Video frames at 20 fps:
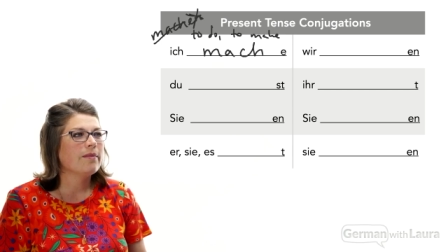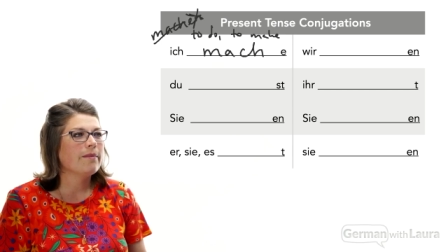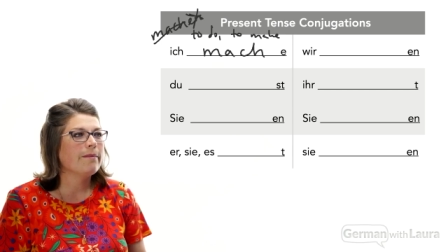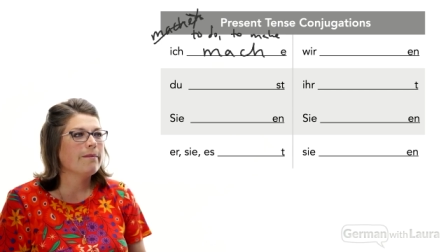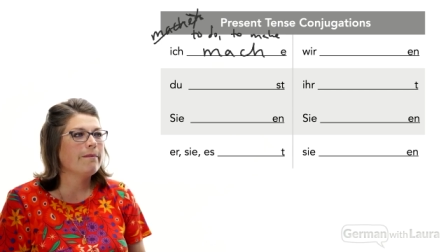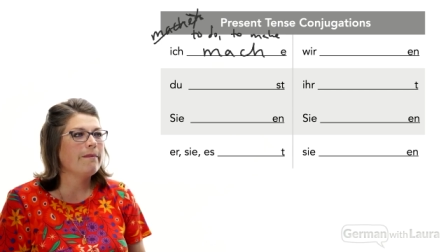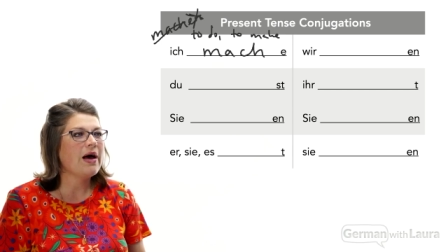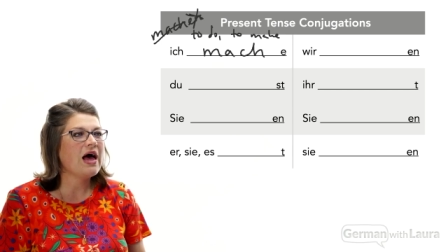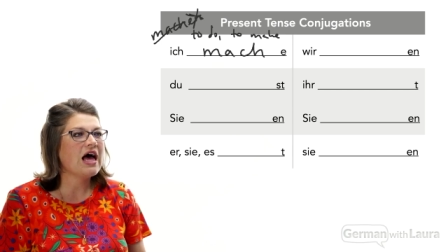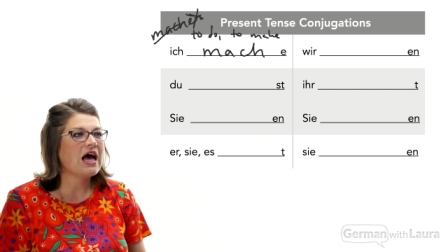
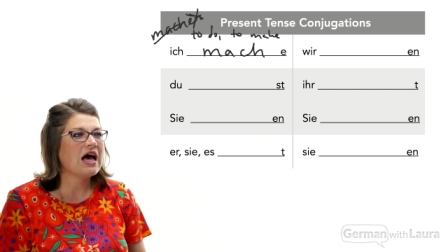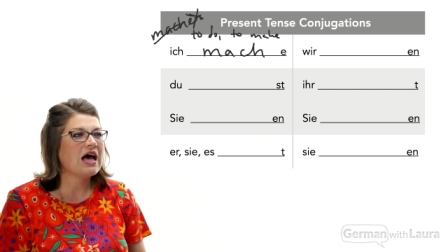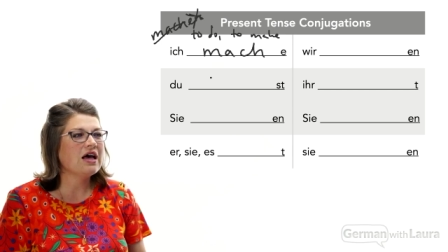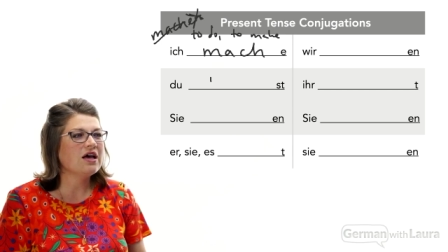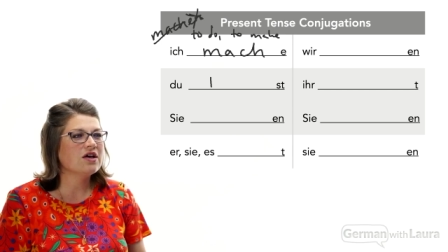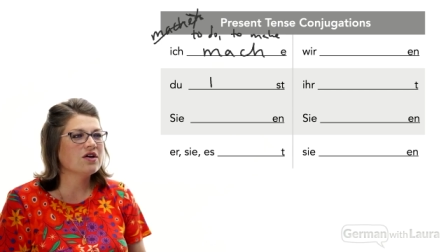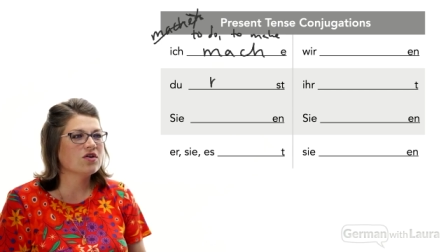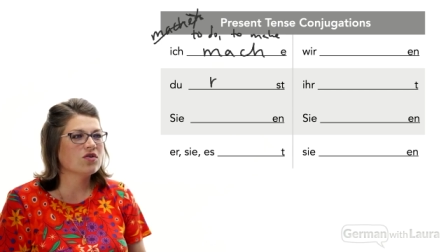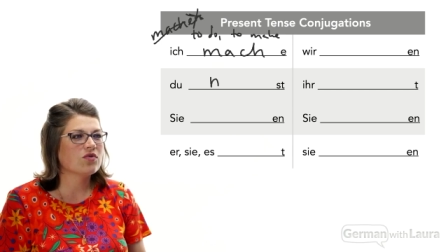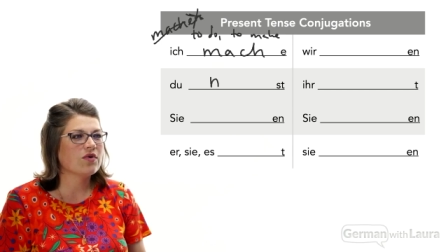
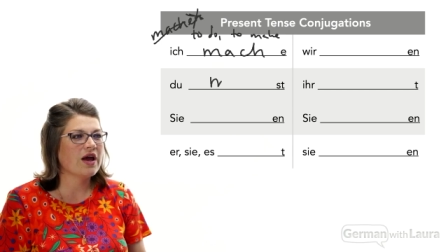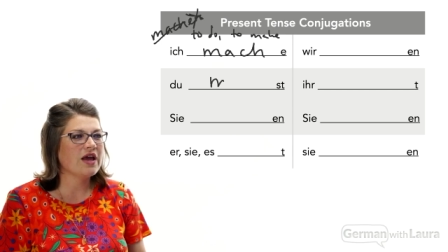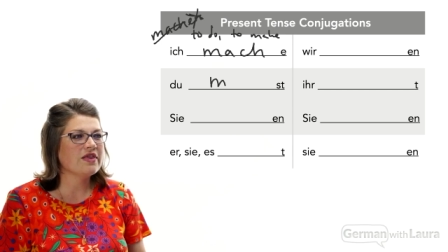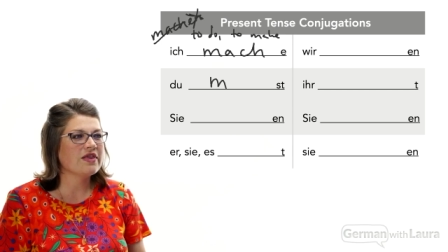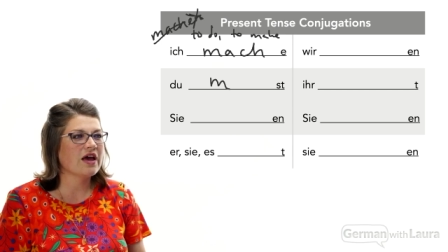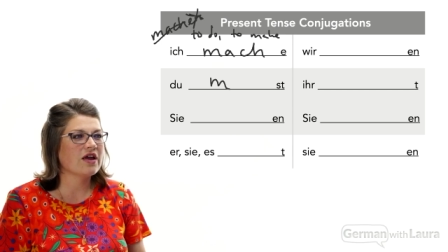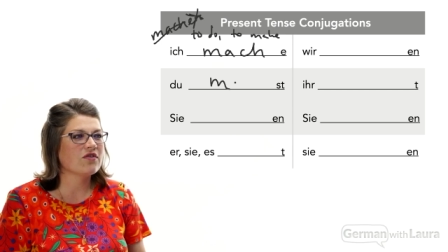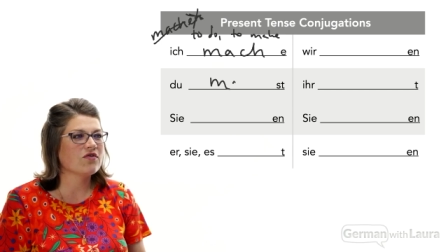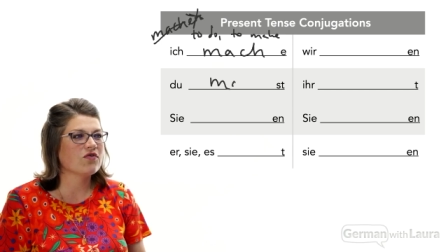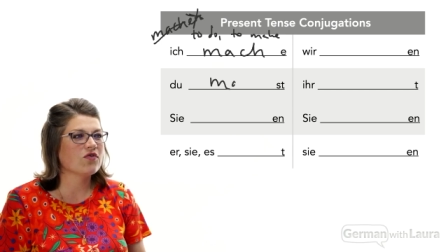mach,
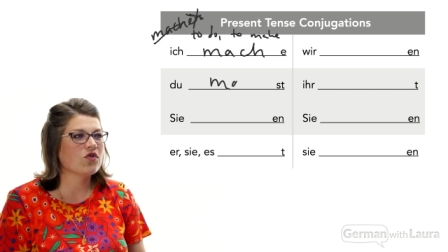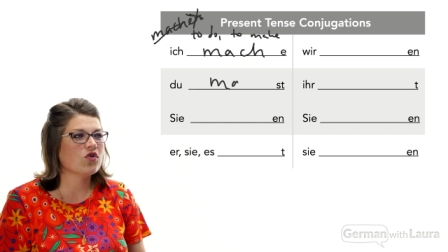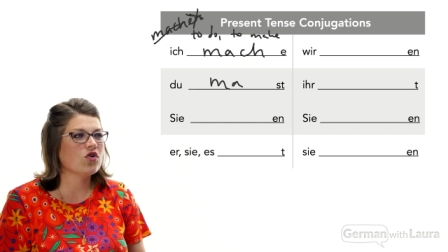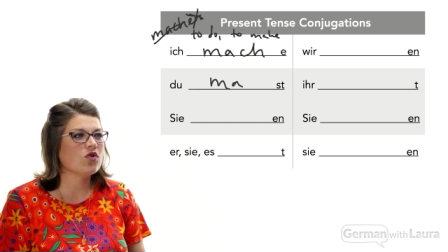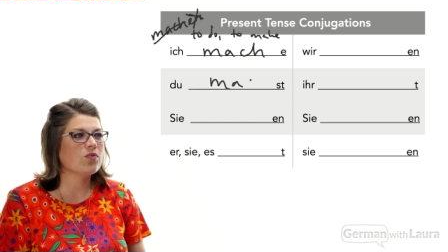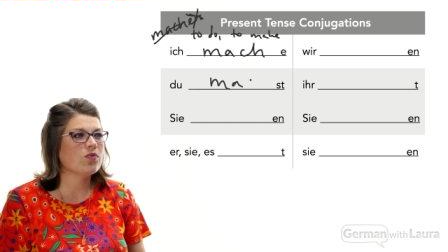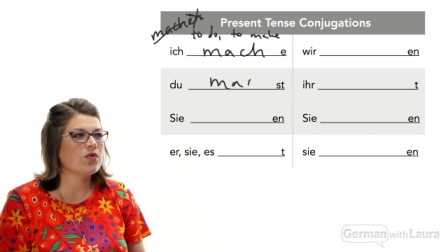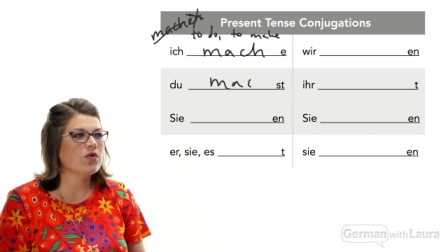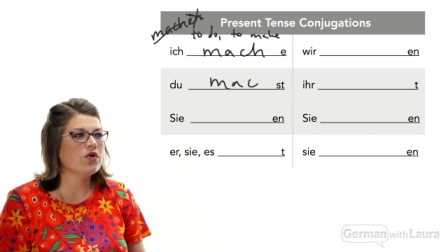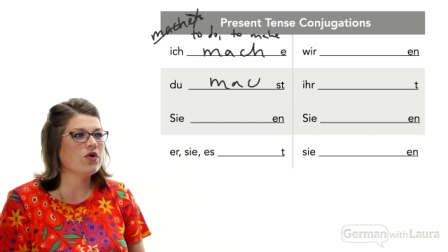right, that
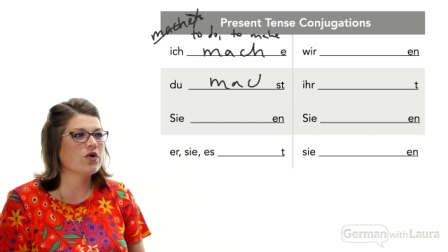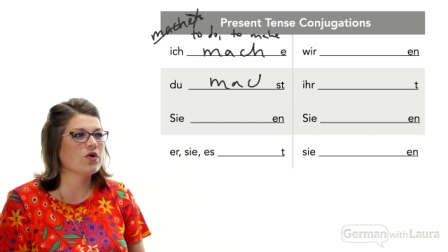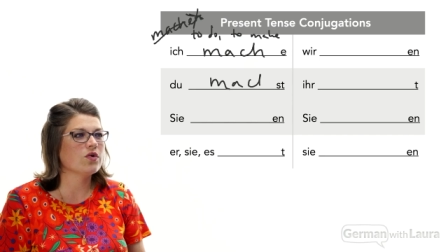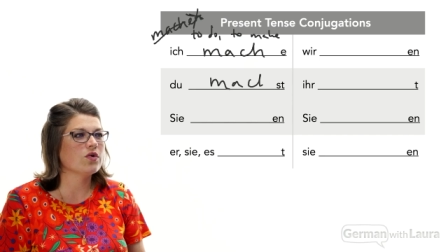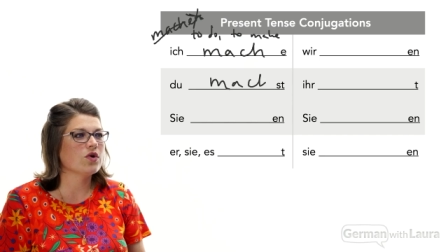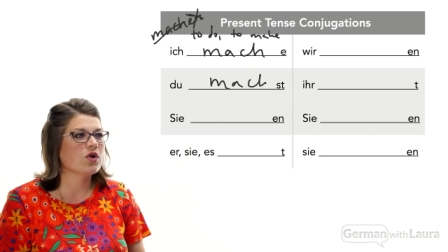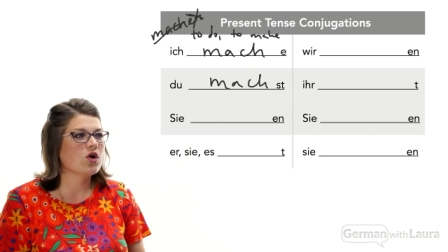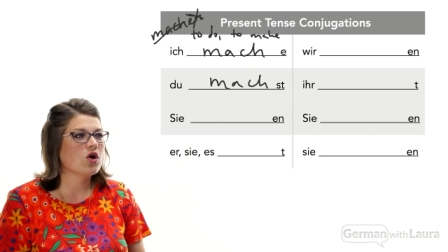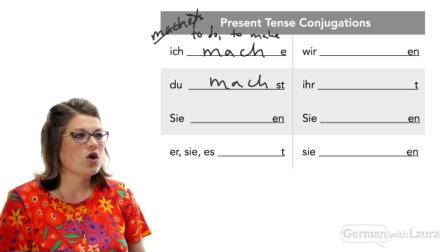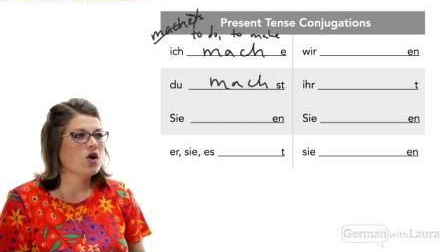verb
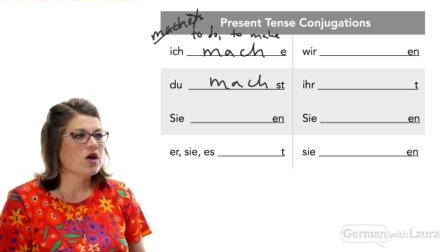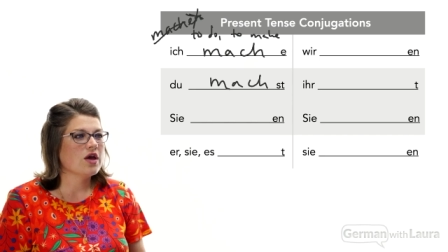root,